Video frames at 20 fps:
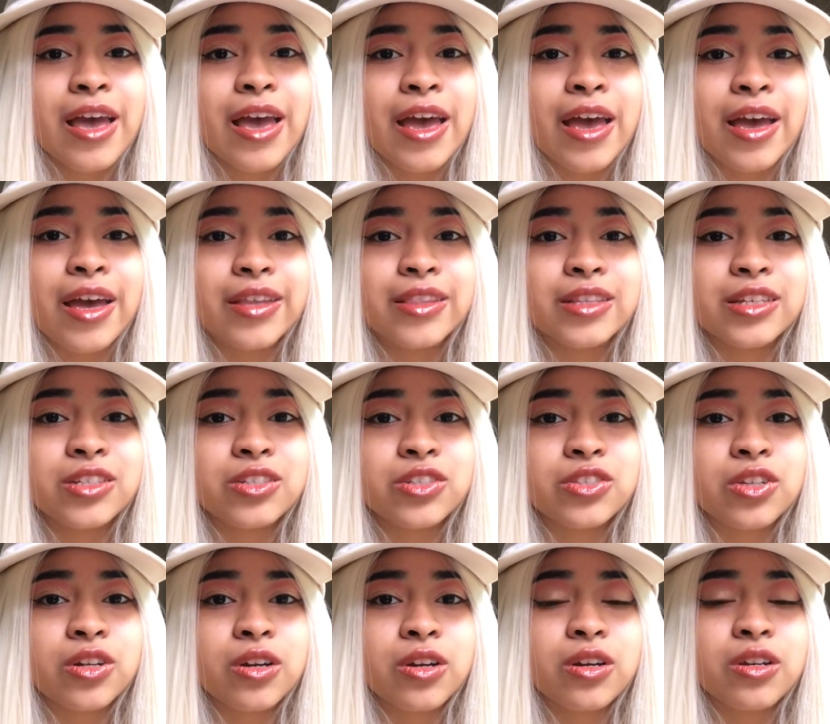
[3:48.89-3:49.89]
And they
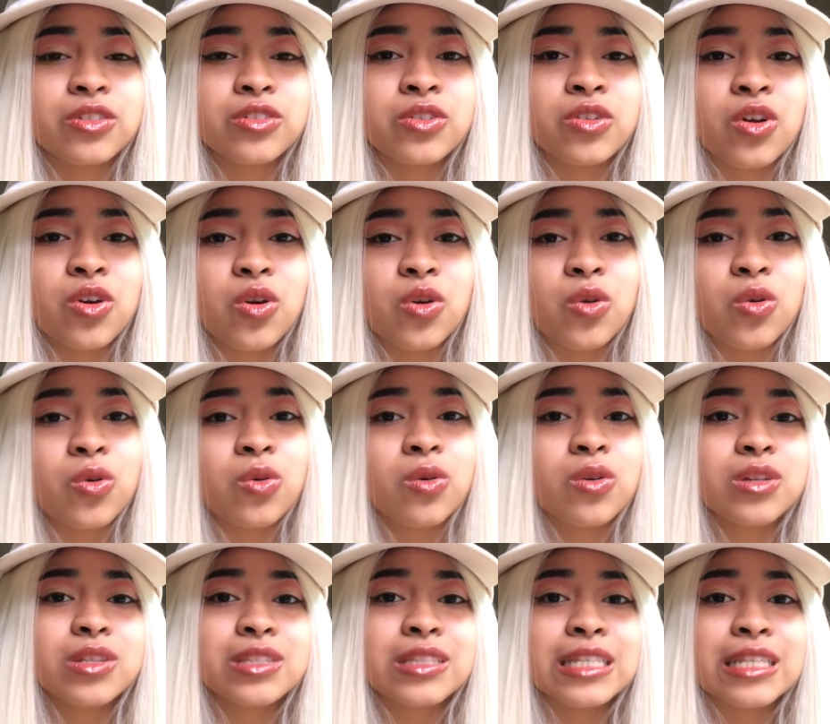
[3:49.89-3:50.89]
just heard, you know,
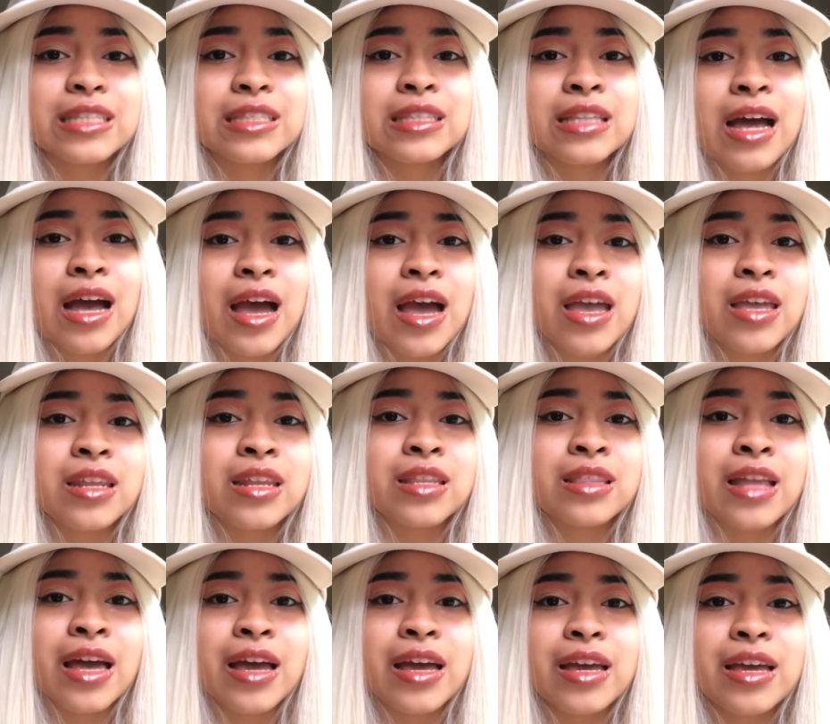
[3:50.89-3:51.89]
6ix9ine
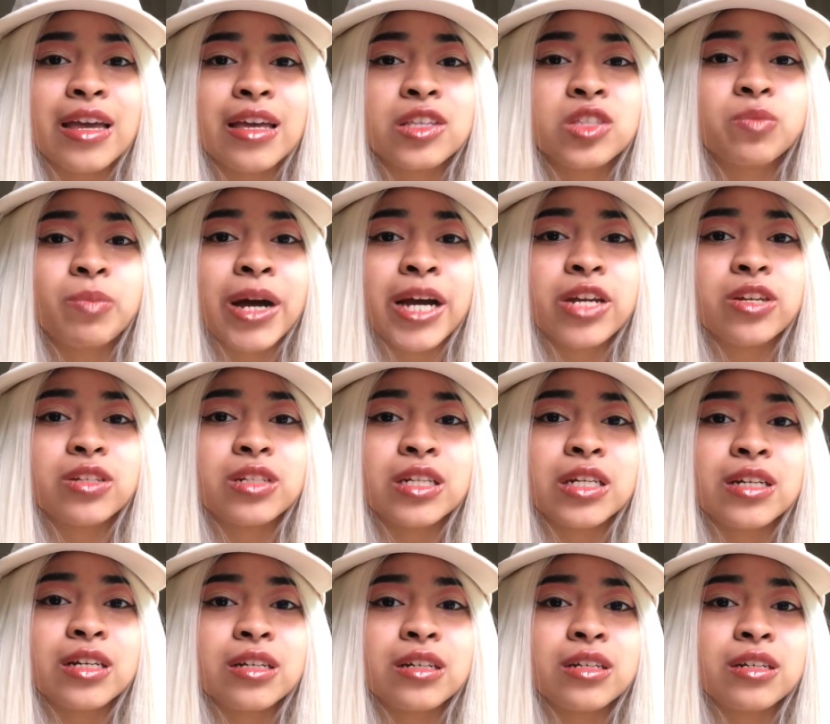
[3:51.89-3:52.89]
and that expired
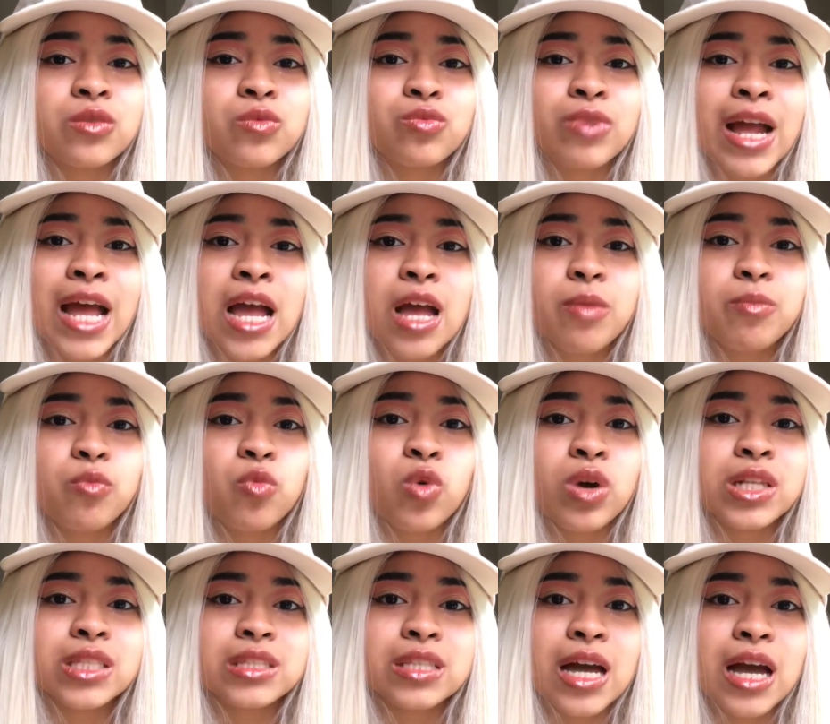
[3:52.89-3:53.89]
nigga rap
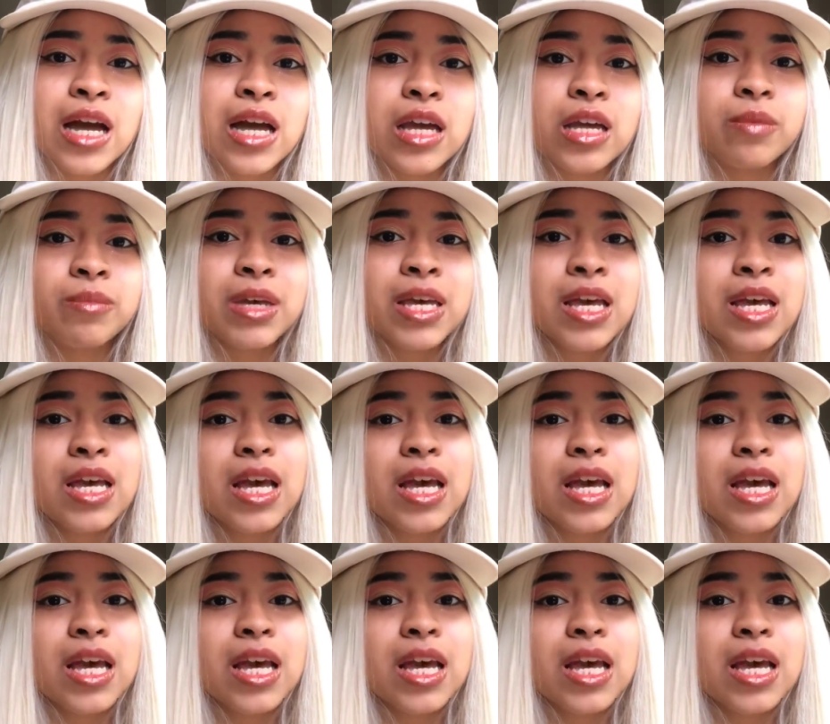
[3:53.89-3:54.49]
one time.